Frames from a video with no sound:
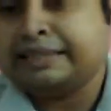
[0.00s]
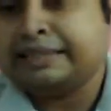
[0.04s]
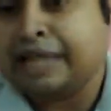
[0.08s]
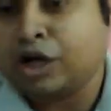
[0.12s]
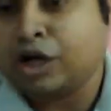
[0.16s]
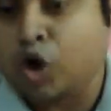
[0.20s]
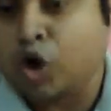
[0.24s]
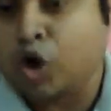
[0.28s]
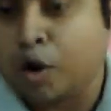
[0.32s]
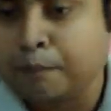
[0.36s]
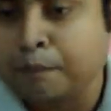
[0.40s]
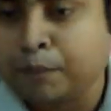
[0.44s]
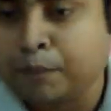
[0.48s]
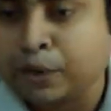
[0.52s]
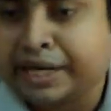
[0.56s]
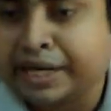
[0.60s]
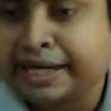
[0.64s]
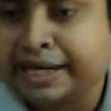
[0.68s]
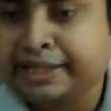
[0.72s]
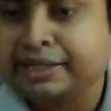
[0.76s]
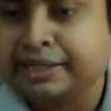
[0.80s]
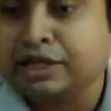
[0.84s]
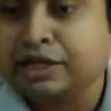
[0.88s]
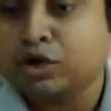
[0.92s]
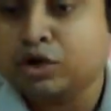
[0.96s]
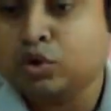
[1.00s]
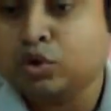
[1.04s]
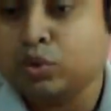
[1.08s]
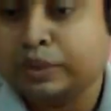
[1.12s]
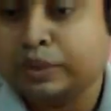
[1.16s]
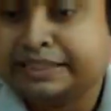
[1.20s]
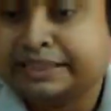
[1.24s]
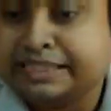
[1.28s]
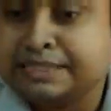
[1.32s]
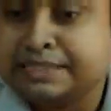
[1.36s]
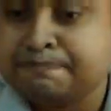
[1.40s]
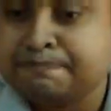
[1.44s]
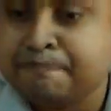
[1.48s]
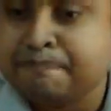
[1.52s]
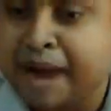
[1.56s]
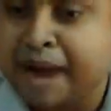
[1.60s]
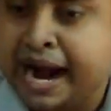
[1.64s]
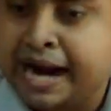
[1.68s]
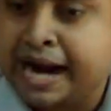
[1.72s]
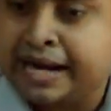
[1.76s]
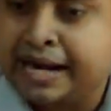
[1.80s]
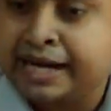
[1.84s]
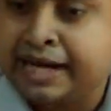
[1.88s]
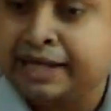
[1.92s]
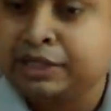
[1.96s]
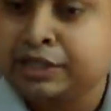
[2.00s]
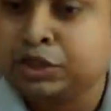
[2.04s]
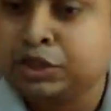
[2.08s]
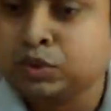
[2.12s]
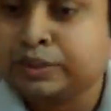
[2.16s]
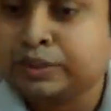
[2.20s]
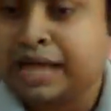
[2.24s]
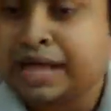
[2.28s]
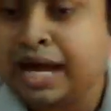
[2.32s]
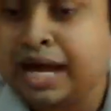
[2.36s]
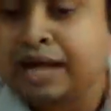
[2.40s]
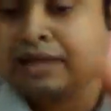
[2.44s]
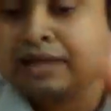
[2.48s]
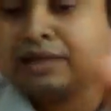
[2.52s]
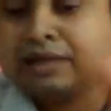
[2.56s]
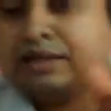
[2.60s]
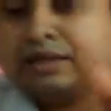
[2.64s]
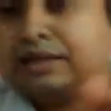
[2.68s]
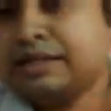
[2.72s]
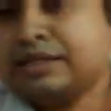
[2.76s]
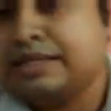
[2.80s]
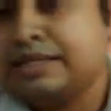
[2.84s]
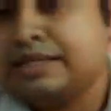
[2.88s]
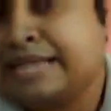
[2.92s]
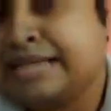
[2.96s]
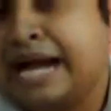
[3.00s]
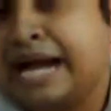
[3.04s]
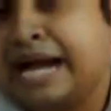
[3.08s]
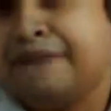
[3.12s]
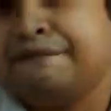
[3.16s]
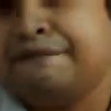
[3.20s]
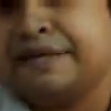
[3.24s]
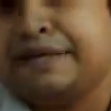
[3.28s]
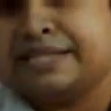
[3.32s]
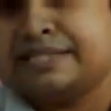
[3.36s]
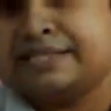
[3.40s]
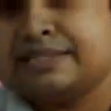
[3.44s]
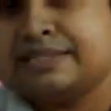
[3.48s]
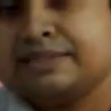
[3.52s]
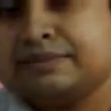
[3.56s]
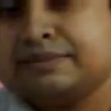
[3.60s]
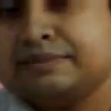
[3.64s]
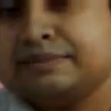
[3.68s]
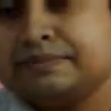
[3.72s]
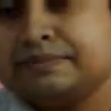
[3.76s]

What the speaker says: the component which is parallel to the surface.